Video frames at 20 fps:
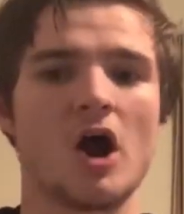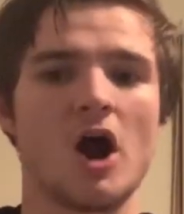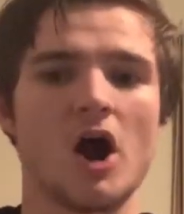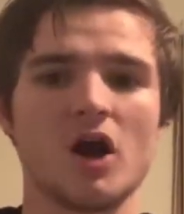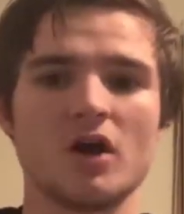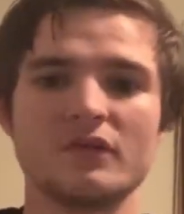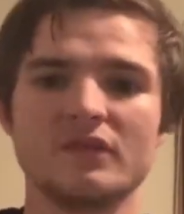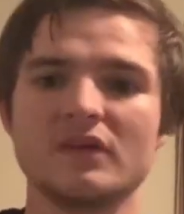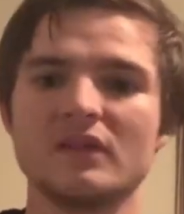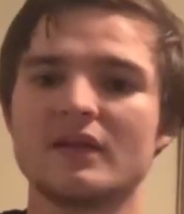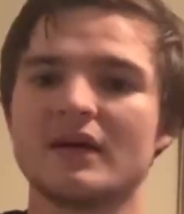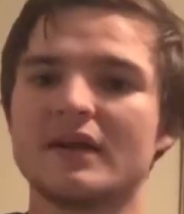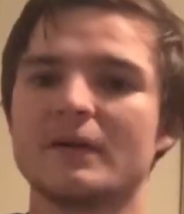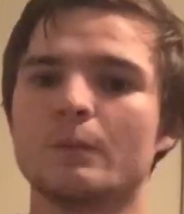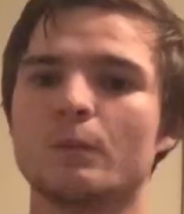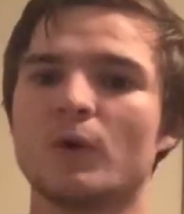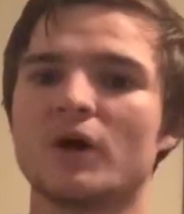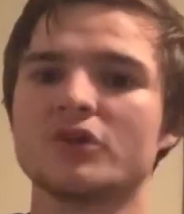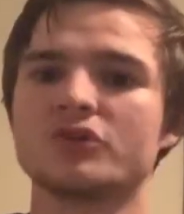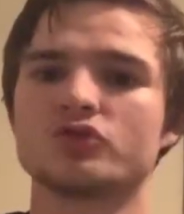only let
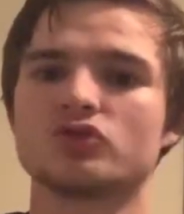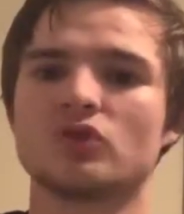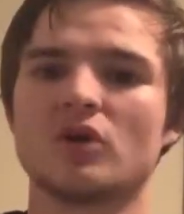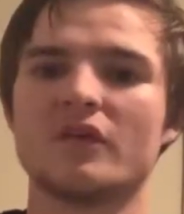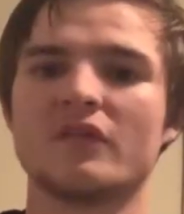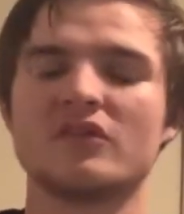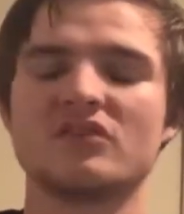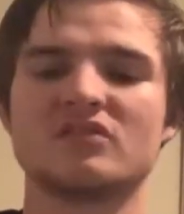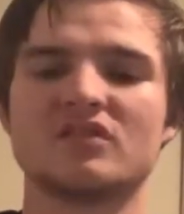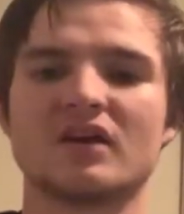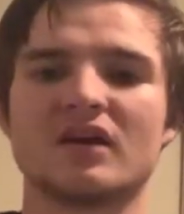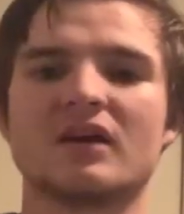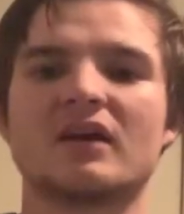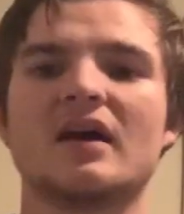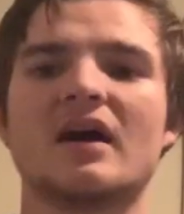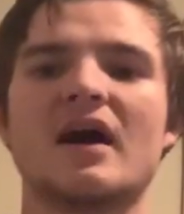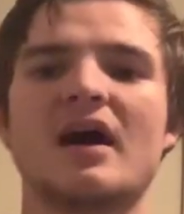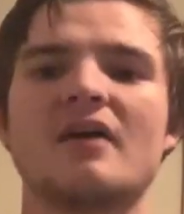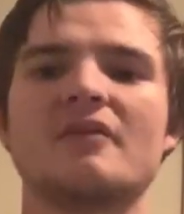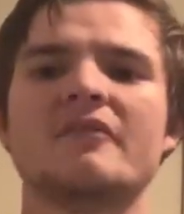him one try in the second
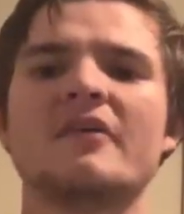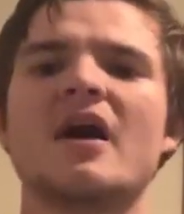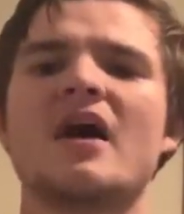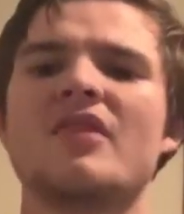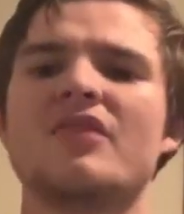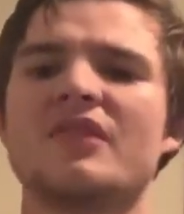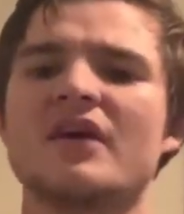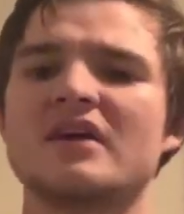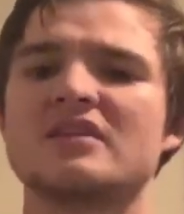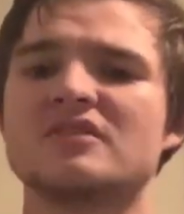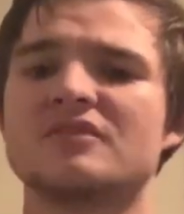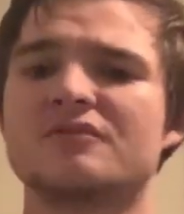half. They